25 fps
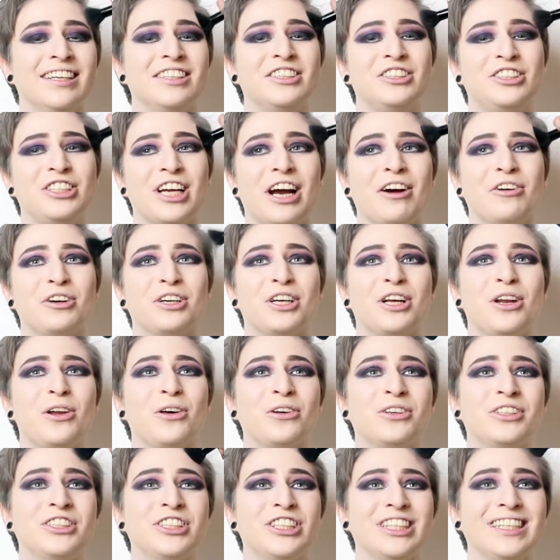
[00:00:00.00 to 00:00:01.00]
that is, Jarrod
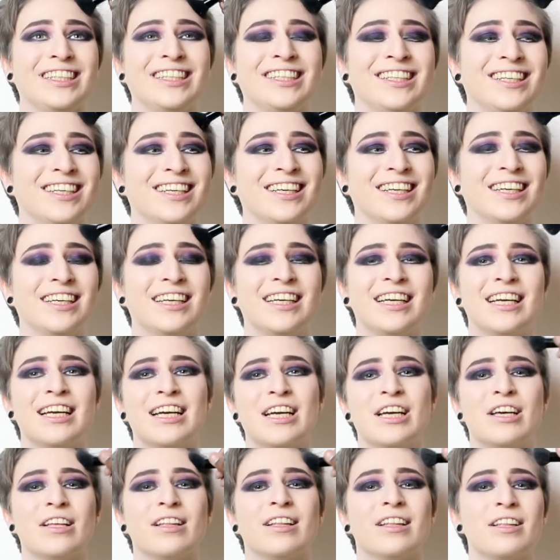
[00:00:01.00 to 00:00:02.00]
Alonge. That is
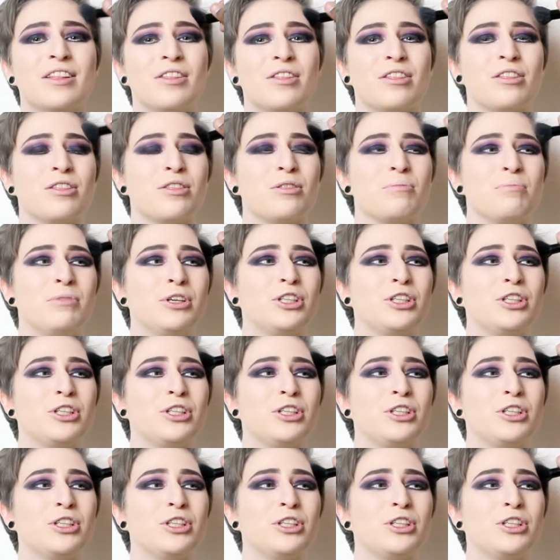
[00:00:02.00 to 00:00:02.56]
so.